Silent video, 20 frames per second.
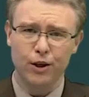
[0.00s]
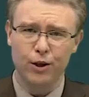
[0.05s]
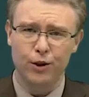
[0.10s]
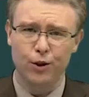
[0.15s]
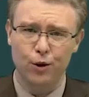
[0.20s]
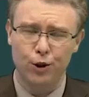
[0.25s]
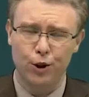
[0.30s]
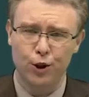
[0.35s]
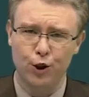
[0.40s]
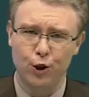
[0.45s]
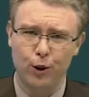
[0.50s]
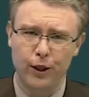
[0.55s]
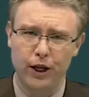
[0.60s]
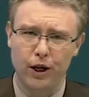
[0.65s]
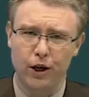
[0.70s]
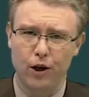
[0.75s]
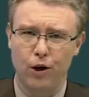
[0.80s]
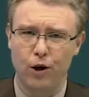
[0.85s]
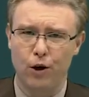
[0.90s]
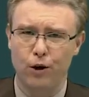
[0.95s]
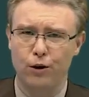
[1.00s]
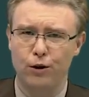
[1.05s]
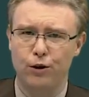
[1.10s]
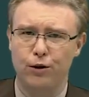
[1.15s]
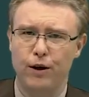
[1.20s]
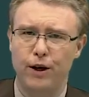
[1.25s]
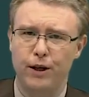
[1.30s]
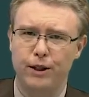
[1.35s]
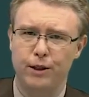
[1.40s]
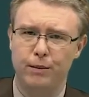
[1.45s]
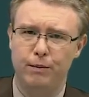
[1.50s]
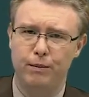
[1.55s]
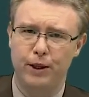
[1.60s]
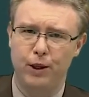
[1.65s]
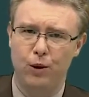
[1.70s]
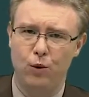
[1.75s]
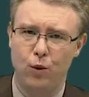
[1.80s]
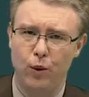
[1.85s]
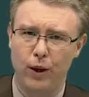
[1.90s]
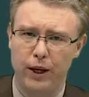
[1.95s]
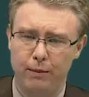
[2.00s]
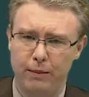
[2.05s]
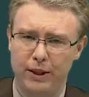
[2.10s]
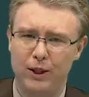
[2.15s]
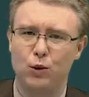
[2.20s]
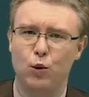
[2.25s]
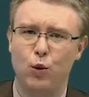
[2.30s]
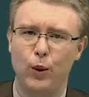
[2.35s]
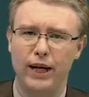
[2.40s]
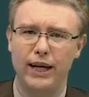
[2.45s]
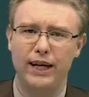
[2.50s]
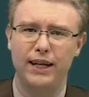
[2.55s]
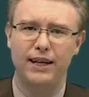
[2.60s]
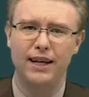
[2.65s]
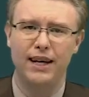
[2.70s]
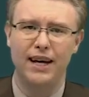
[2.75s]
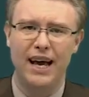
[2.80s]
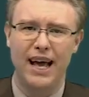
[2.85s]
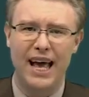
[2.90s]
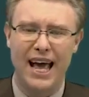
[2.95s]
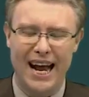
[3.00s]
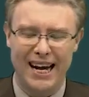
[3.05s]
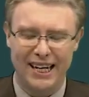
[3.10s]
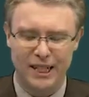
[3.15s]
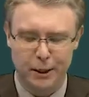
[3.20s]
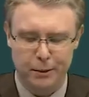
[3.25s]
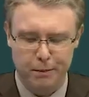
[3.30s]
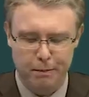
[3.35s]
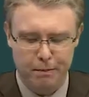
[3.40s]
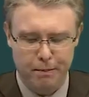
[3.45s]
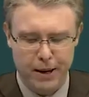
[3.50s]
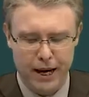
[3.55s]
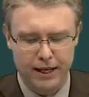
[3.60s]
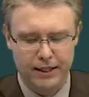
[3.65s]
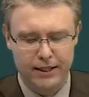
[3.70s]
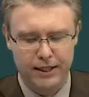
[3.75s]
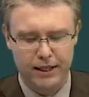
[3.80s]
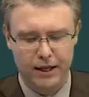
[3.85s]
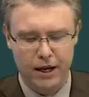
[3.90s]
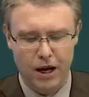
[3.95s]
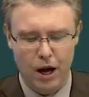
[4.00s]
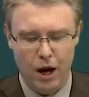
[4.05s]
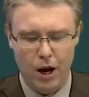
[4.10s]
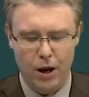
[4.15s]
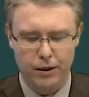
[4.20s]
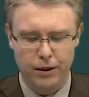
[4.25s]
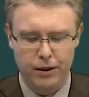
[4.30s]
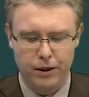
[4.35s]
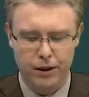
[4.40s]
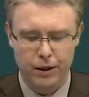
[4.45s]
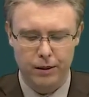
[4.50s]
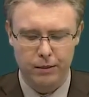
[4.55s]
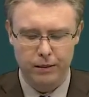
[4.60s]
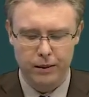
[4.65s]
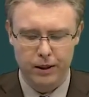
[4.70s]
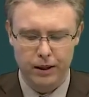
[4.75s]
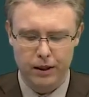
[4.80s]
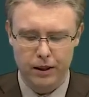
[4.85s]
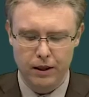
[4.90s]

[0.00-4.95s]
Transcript: you're showing a contrast between expected outcome